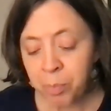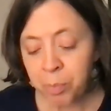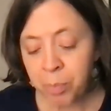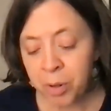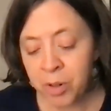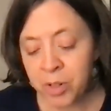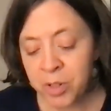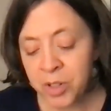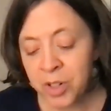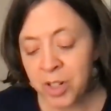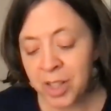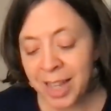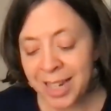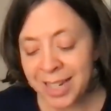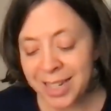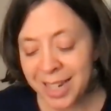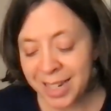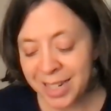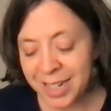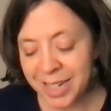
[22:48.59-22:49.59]
personal
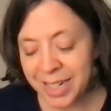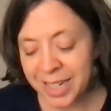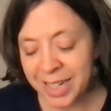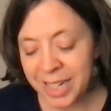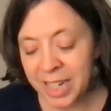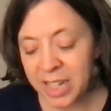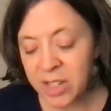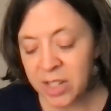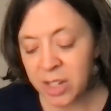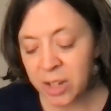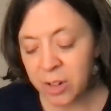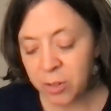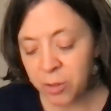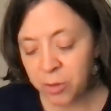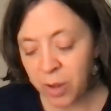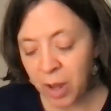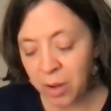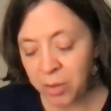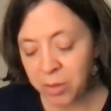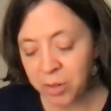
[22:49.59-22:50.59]
identity is
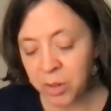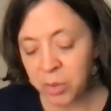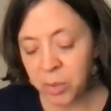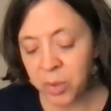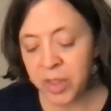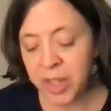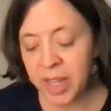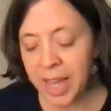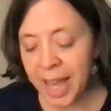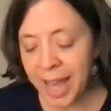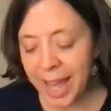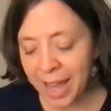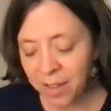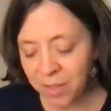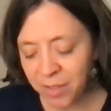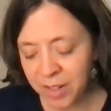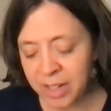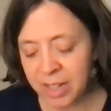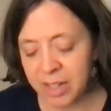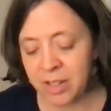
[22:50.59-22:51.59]
confounded with the
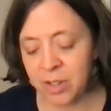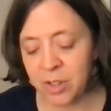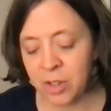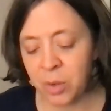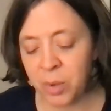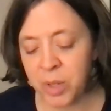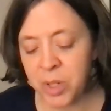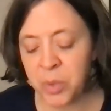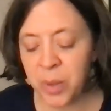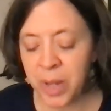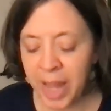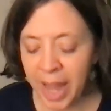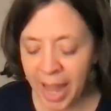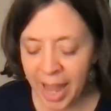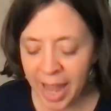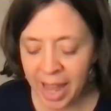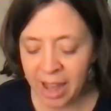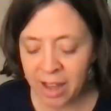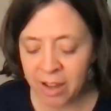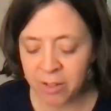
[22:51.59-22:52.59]
evidence which we
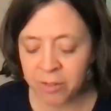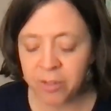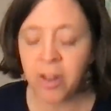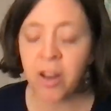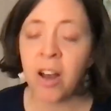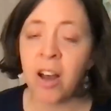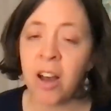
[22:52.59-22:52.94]
have